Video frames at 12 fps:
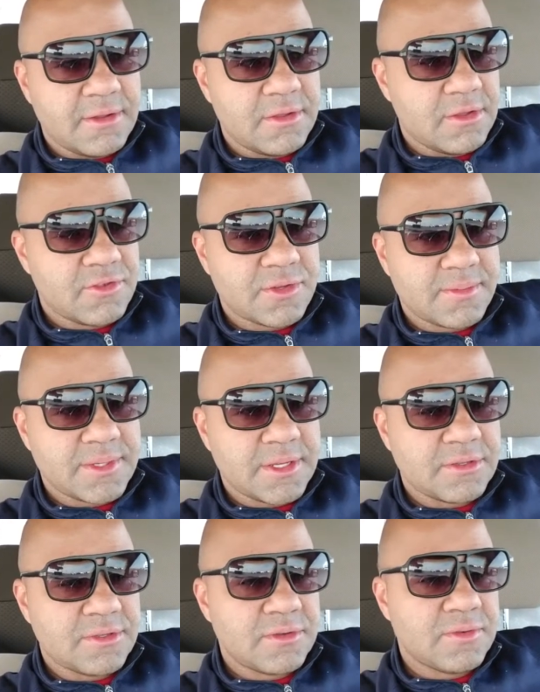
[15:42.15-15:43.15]
You know what I'm saying
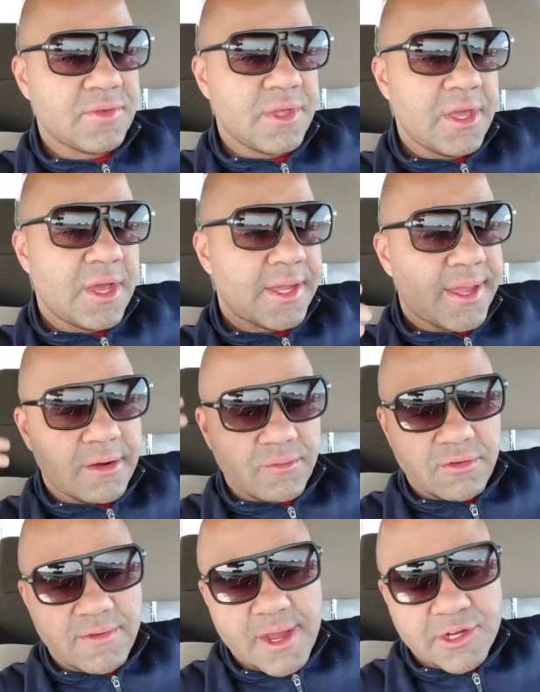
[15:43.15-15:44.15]
to you? Again,
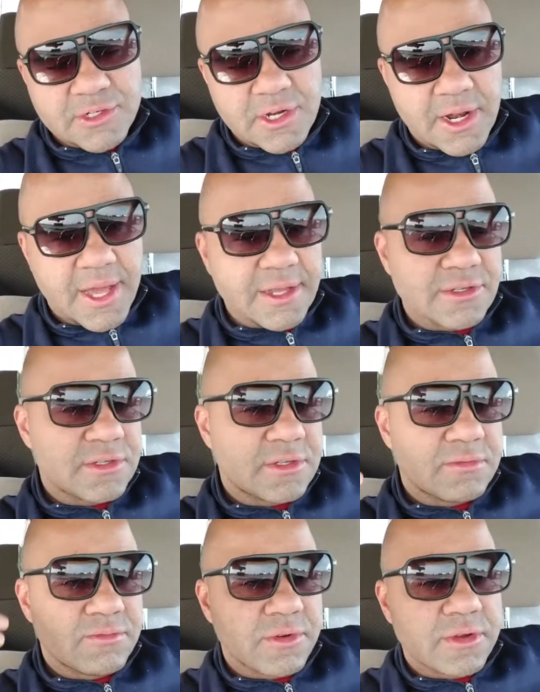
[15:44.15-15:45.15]
we're
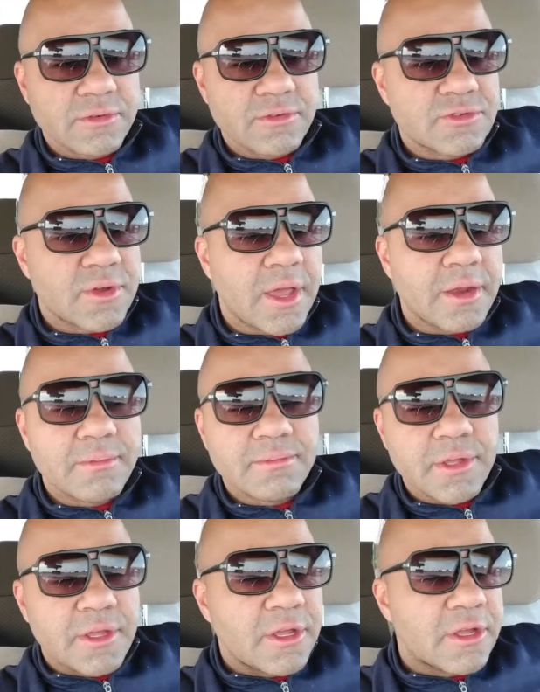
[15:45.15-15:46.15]
rationalizing, we're trying to
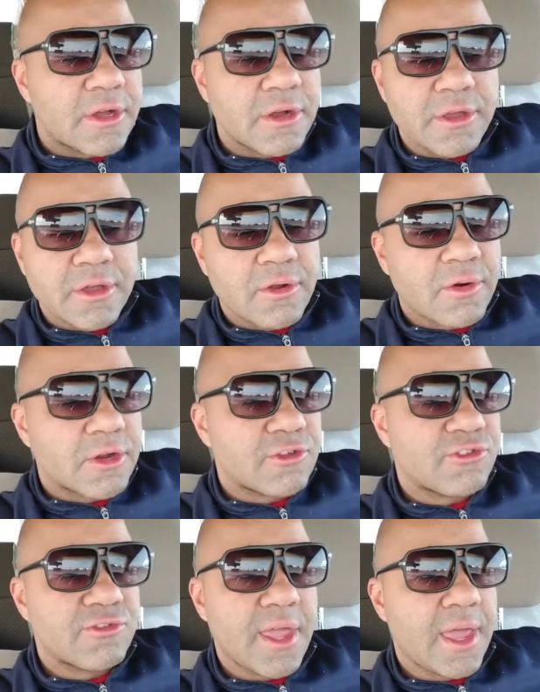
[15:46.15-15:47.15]
be,
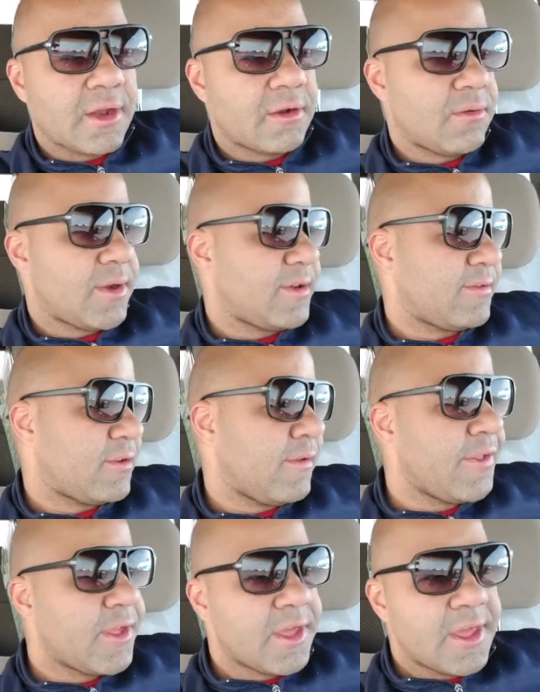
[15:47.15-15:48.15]
understanding, whatever.
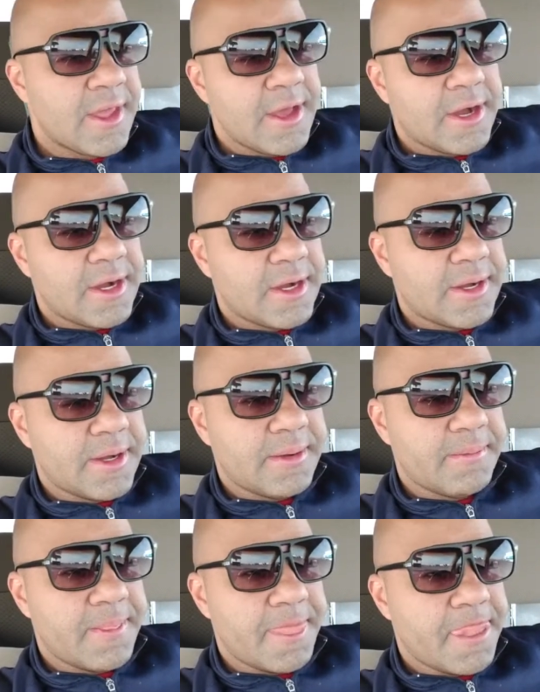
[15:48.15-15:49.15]

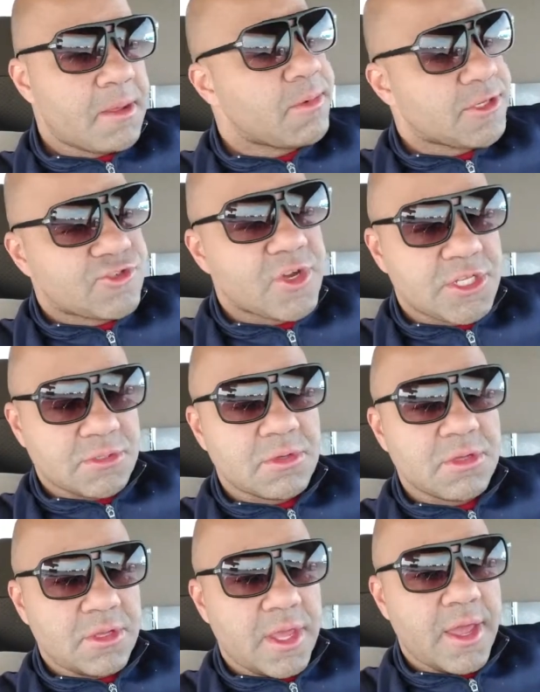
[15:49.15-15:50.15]
But trust
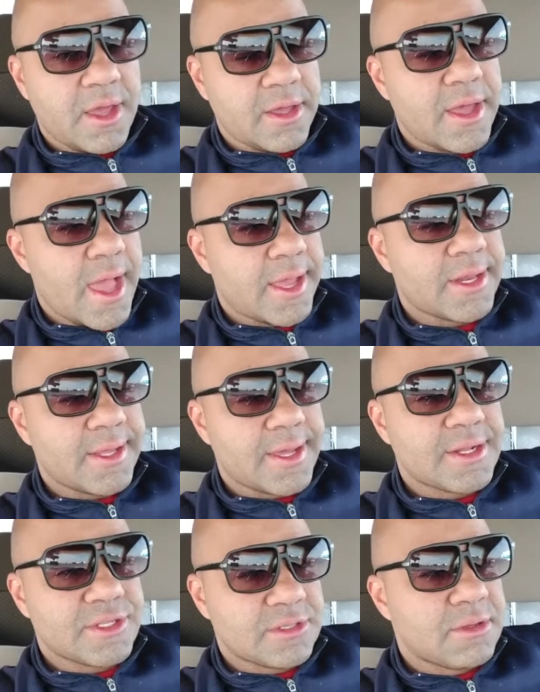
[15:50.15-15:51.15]
me, yeah, I can get
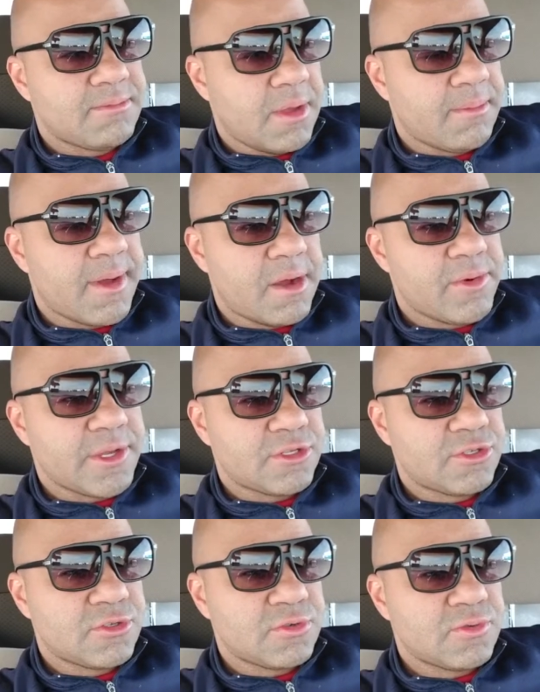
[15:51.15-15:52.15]
in my ways
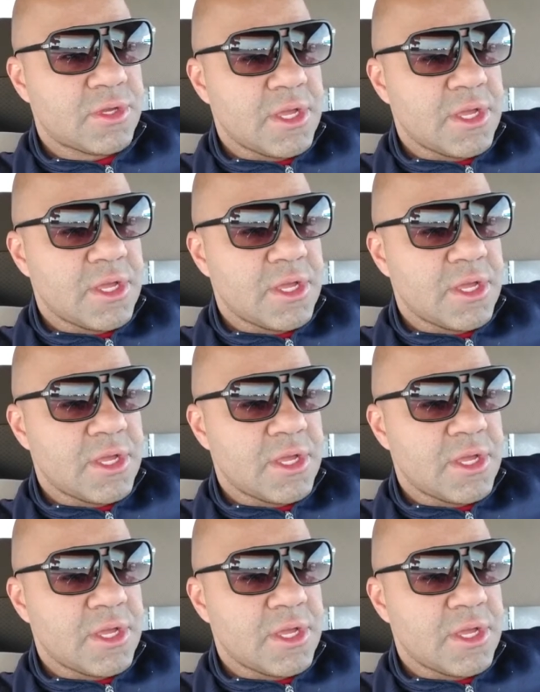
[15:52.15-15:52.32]
too.